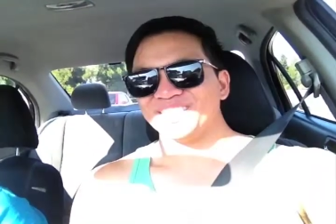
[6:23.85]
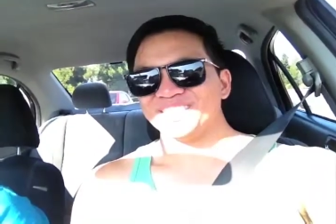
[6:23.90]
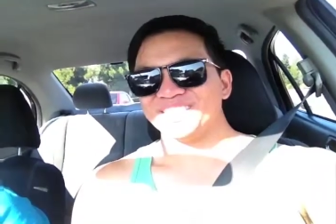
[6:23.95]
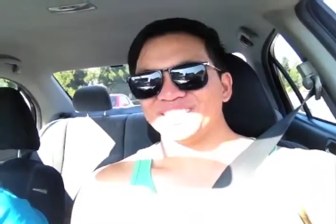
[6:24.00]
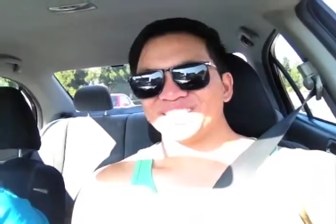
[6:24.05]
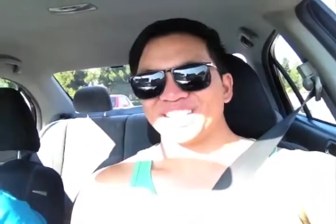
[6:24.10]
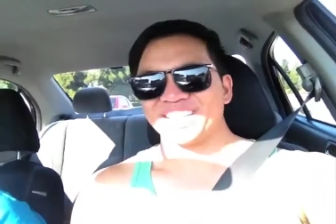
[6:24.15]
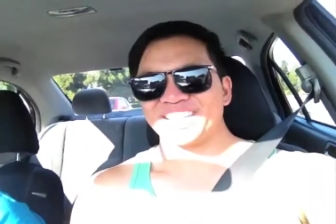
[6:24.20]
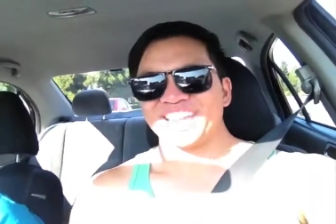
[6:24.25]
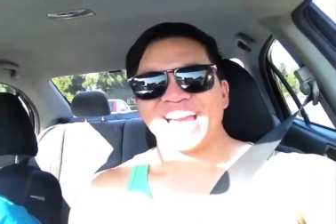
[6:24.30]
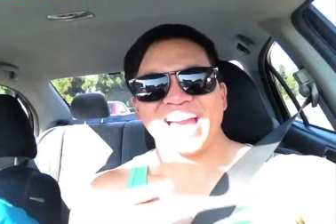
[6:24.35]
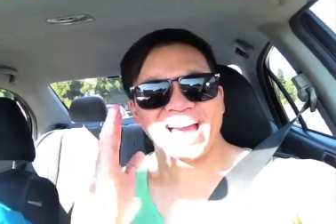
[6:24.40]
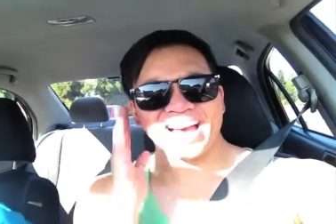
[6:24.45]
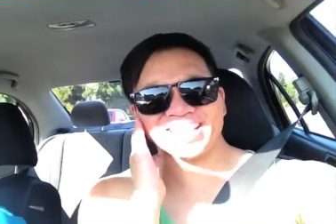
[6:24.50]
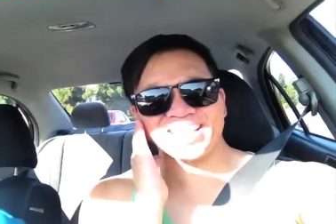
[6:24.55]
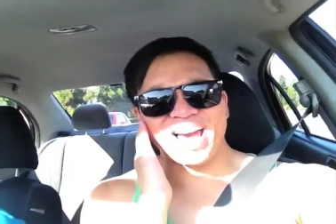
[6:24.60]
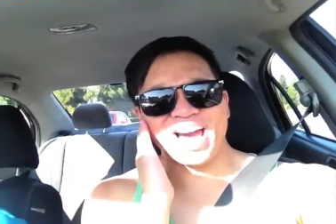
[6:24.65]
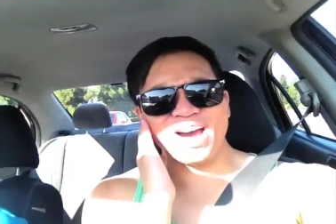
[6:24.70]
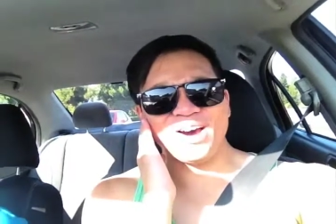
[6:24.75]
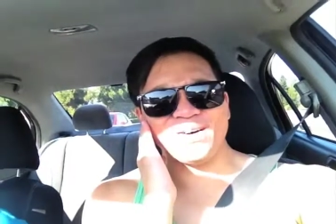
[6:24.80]
does it say?
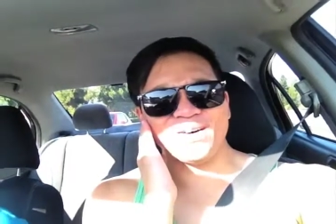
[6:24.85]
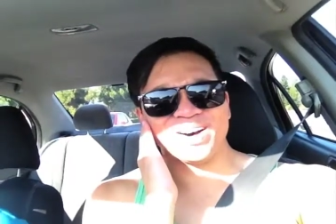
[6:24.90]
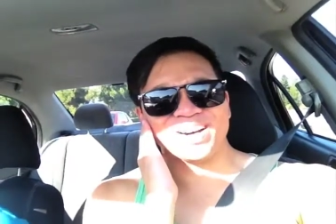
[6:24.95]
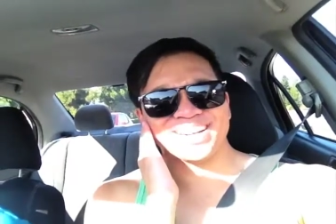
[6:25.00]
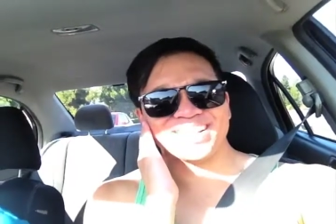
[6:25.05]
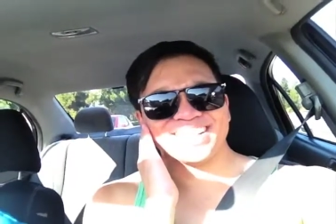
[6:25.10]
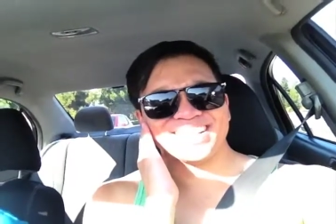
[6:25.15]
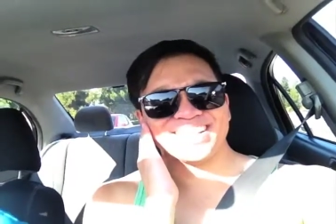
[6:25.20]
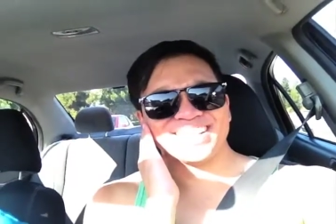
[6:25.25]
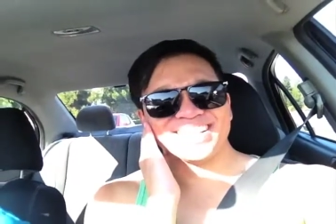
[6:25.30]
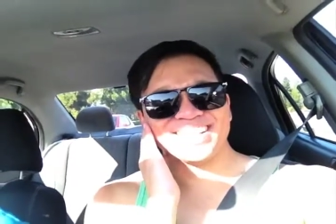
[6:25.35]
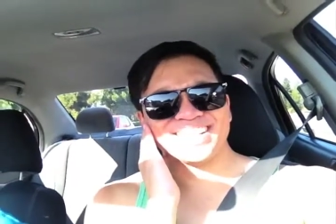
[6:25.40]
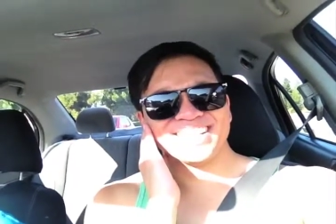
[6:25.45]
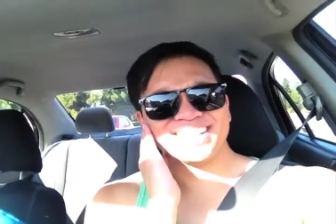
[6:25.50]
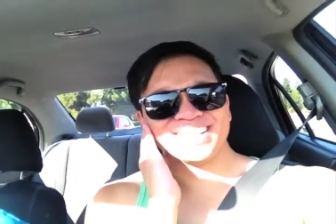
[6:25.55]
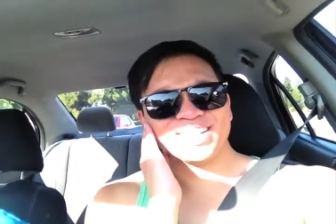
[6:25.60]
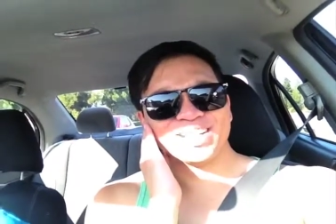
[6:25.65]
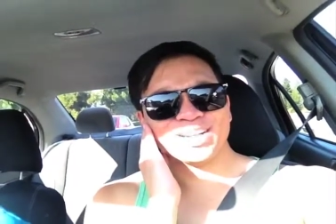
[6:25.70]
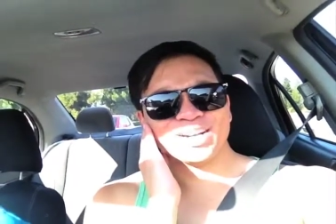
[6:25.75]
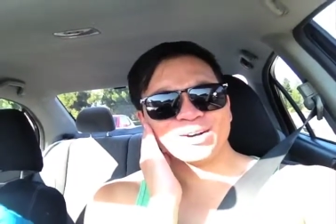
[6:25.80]
Hello?
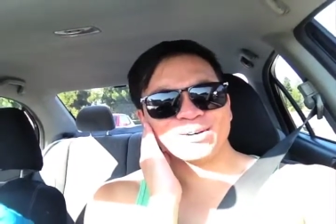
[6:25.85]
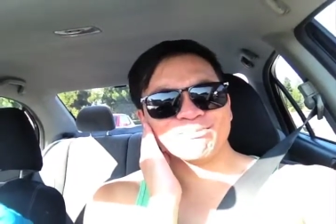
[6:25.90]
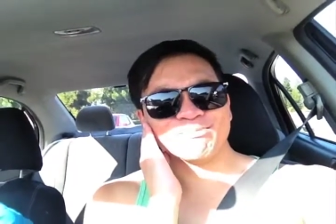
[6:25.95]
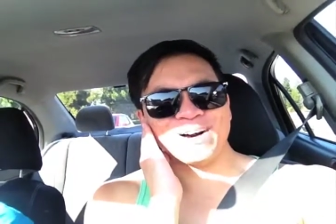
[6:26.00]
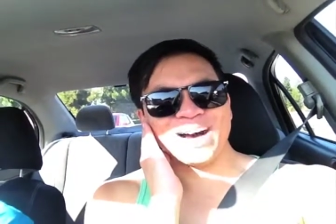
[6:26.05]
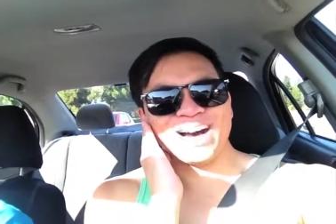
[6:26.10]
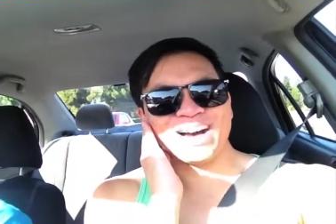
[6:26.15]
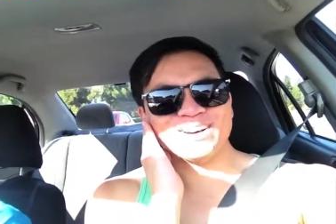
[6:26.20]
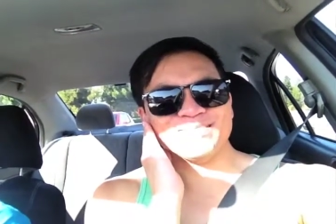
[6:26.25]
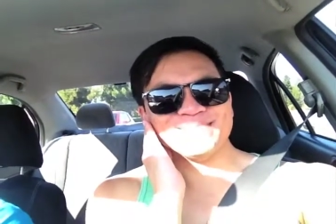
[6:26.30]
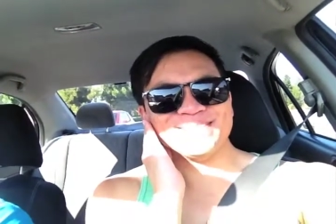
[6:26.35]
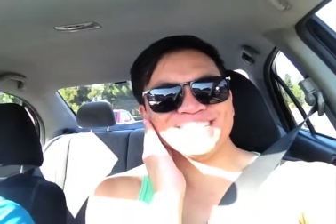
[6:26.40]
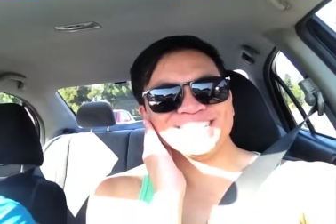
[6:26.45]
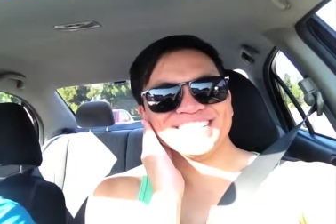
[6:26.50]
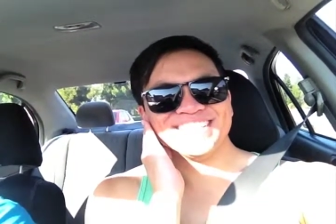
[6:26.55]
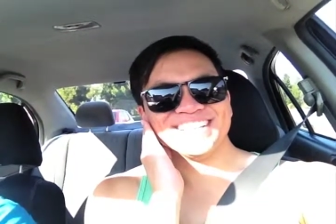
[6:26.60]
Mom?